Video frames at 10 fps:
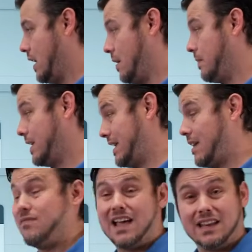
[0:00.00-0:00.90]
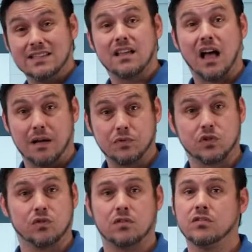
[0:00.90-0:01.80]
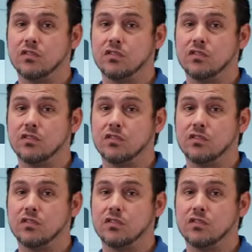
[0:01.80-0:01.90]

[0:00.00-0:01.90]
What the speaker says: Again, that is optional.